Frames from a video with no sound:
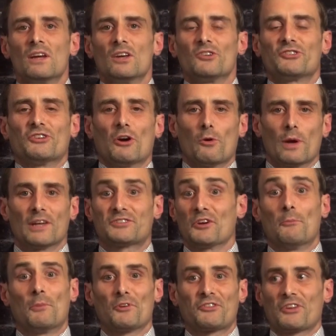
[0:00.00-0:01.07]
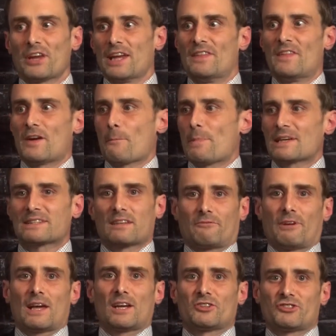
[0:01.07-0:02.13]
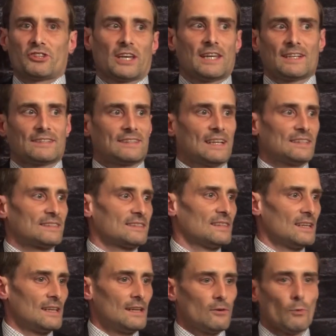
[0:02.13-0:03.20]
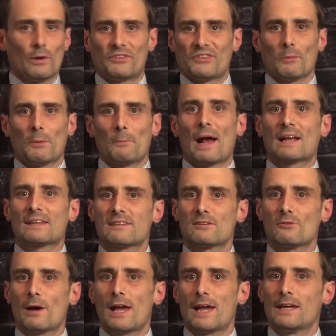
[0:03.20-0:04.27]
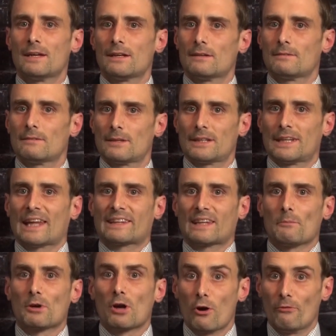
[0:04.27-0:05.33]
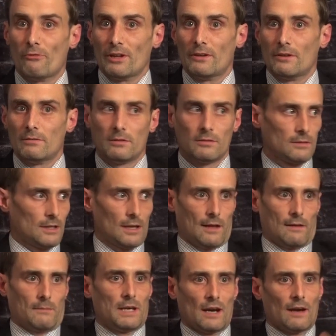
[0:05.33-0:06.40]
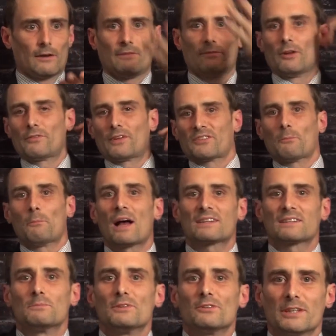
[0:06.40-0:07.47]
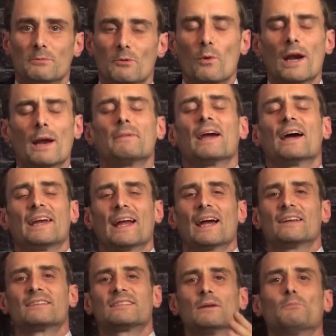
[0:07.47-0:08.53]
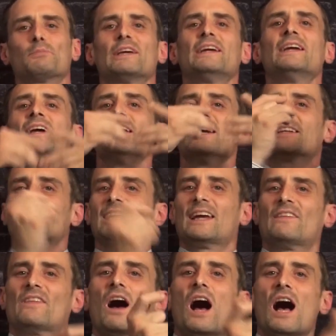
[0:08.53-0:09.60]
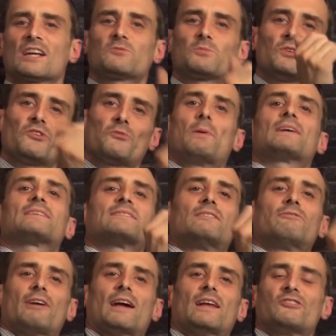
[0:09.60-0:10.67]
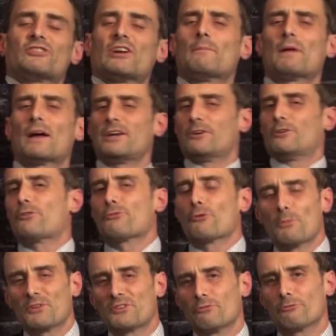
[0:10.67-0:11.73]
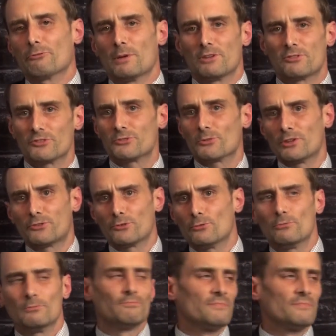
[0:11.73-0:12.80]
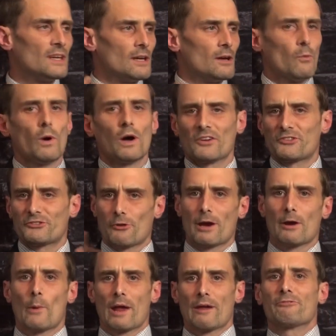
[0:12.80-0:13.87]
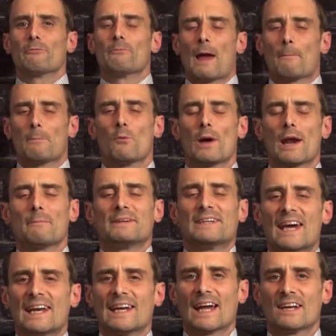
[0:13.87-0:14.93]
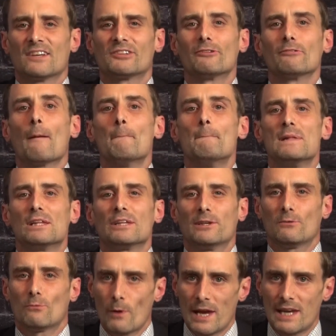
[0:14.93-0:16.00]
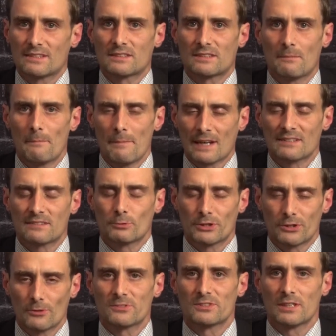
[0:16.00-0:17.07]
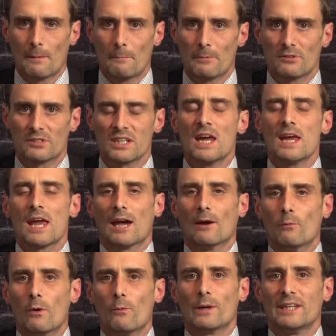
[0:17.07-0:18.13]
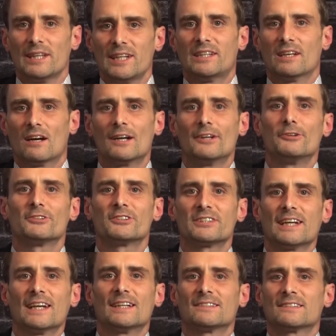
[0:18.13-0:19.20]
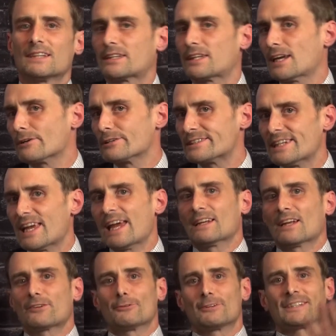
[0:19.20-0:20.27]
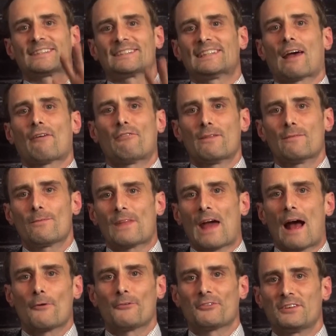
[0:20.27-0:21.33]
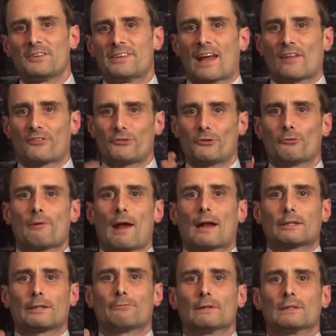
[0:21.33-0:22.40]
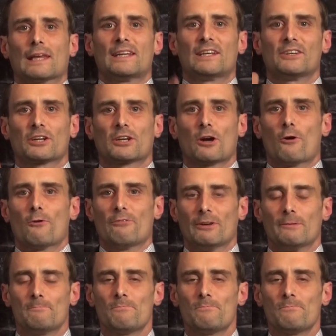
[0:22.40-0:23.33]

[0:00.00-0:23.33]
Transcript: So it's almost in their best advantage to, in a sense, when someone passes away, get them COVID. I mean, I don't even know if that's a possibility, but what I'm getting at is simply, it's in the hospital's best advantage. And I'm not here to throw misinformation, so I do want to stray away from that. But what I'm getting at is there are a million ways to mix with those numbers. And what we need to understand is that they are saying that there are 7,000 deaths directly related to COVID.